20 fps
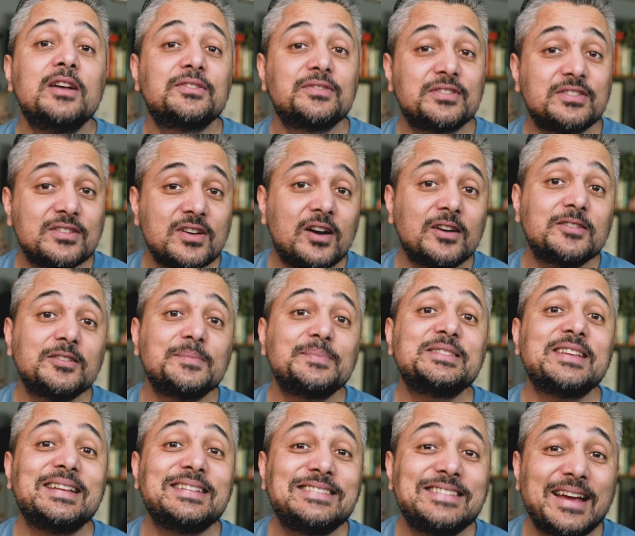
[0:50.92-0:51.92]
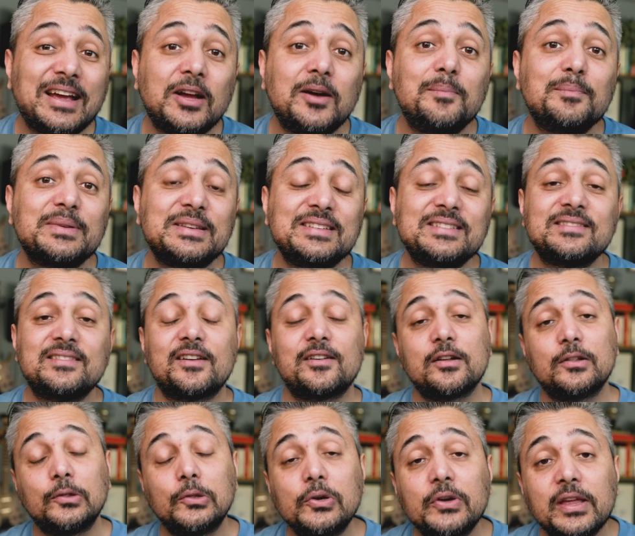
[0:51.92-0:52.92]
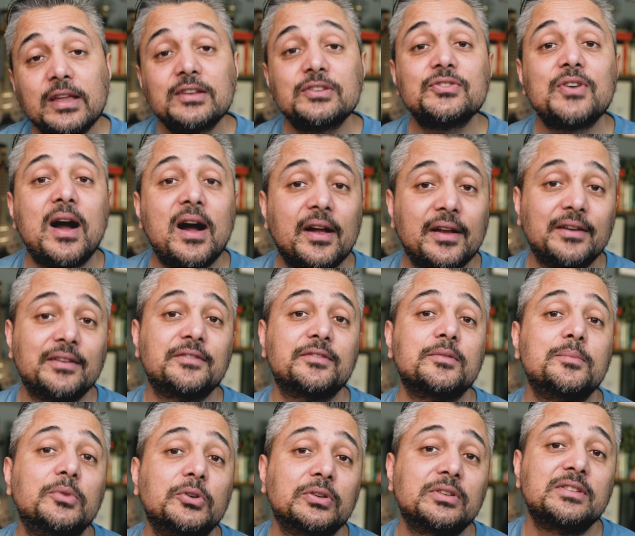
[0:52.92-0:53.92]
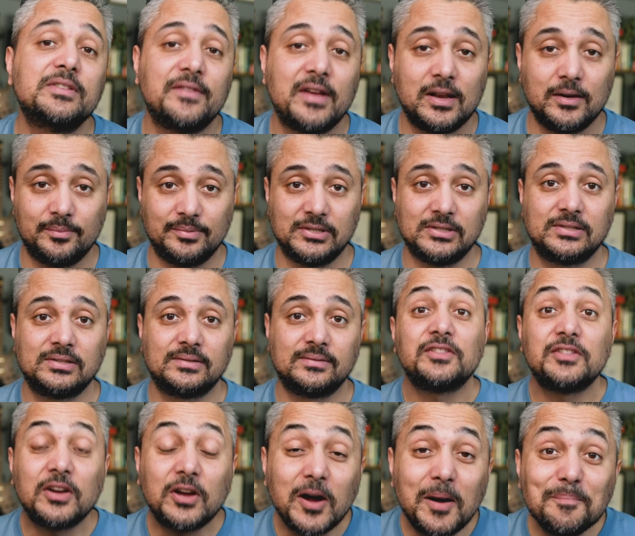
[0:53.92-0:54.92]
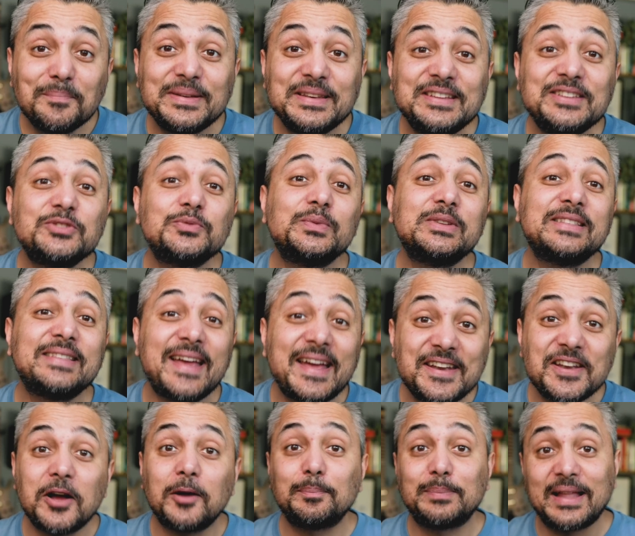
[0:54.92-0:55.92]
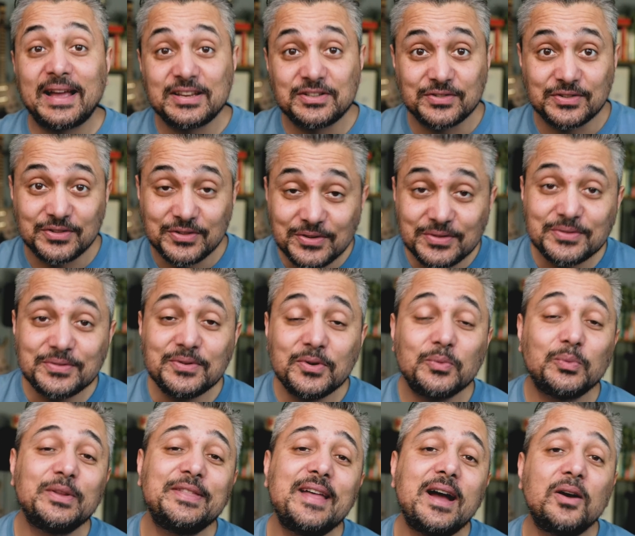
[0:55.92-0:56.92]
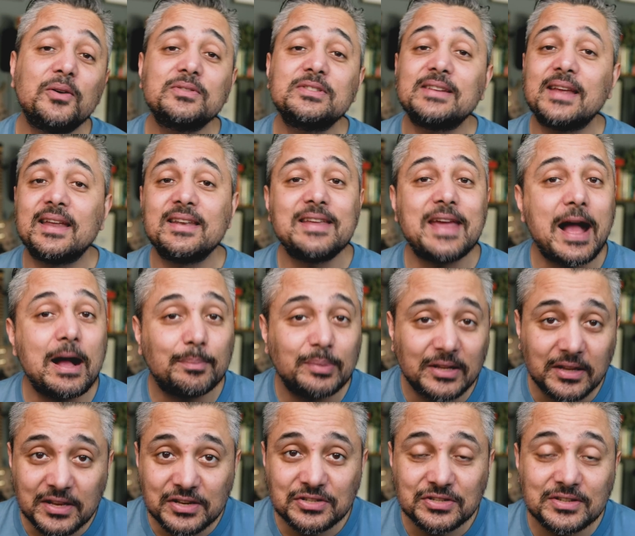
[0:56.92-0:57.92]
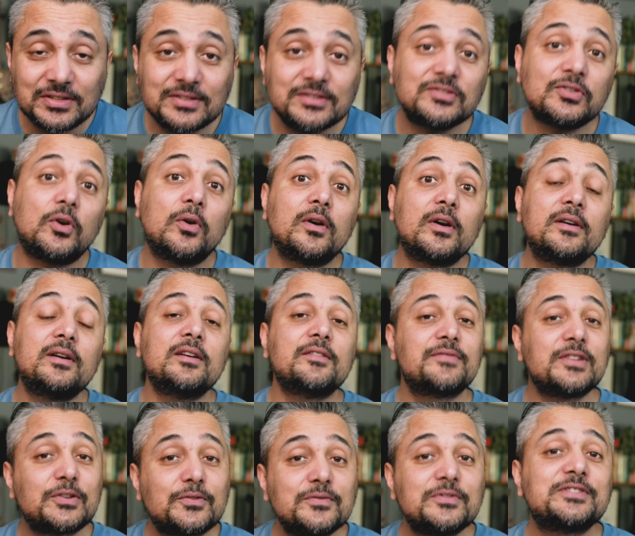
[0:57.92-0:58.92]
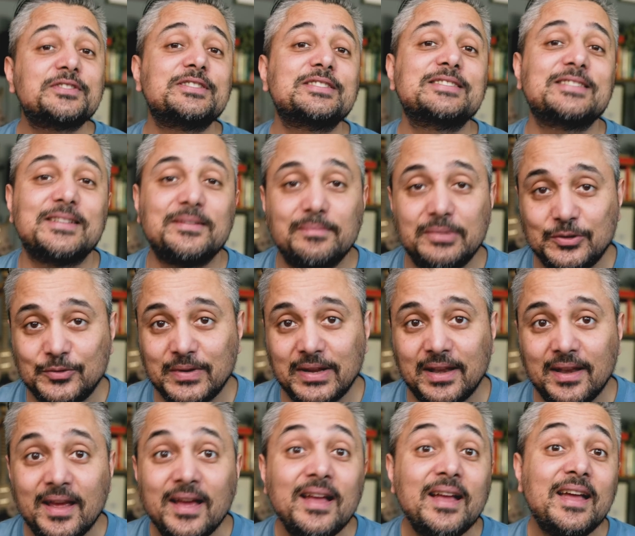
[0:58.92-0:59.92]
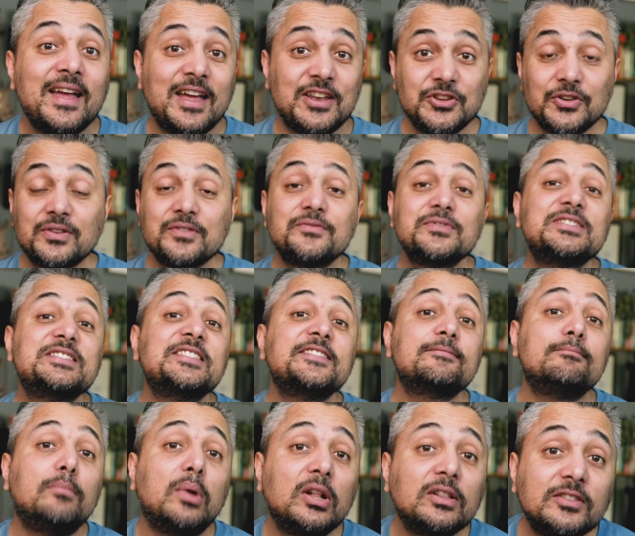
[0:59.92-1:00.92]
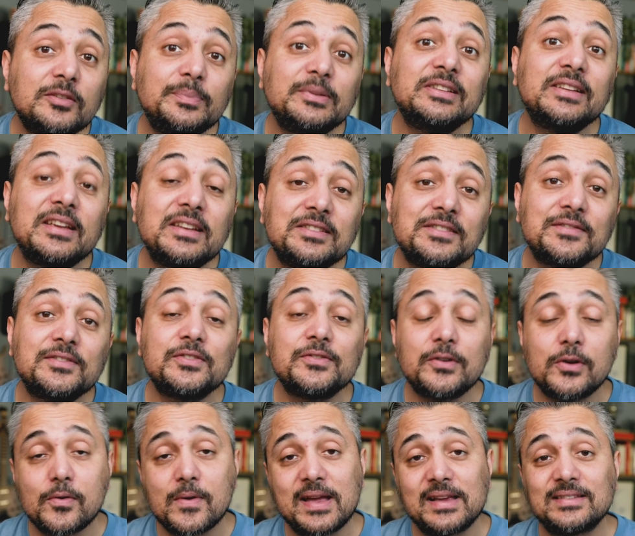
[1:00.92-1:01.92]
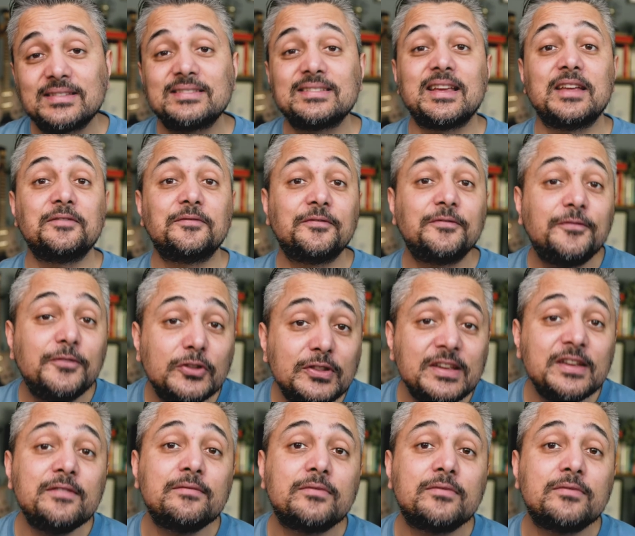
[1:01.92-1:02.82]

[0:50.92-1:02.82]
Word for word: to startups and tech companies that are looking to hire remote developers. The companies will then apply to you without any applications or recruiters in between. And you can receive multiple interview requests and fully